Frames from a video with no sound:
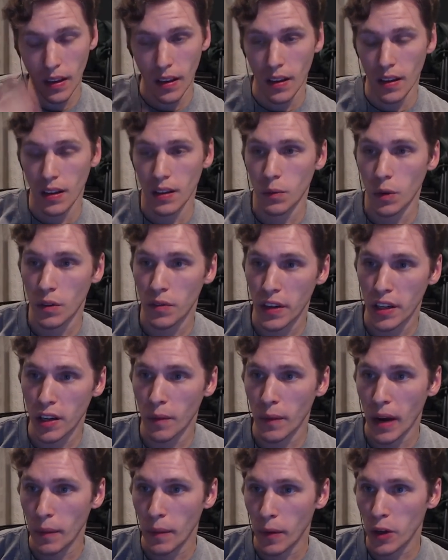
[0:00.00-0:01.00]
What video am
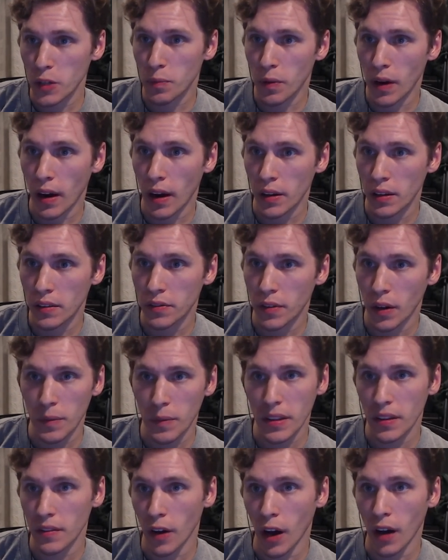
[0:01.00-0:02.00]
I most proud of? I mean,
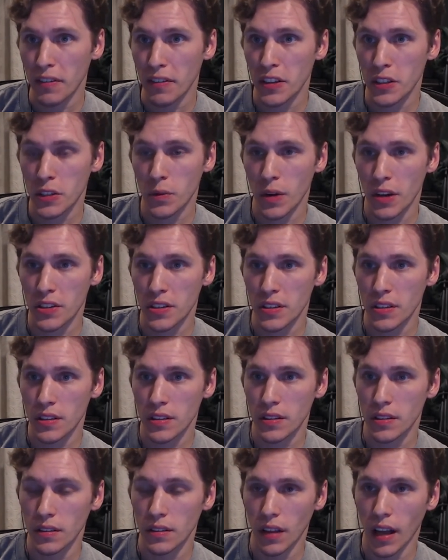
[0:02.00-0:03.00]
the obvious question is
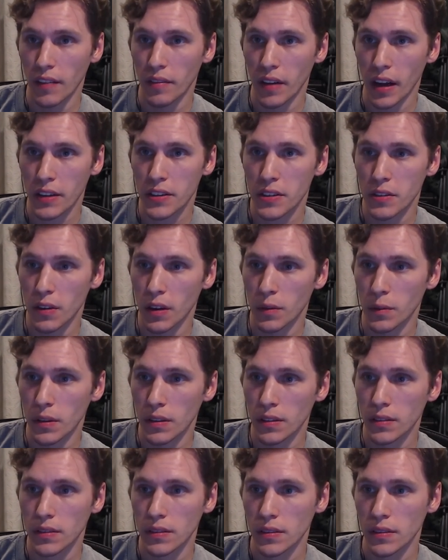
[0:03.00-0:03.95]
the live action Rumble.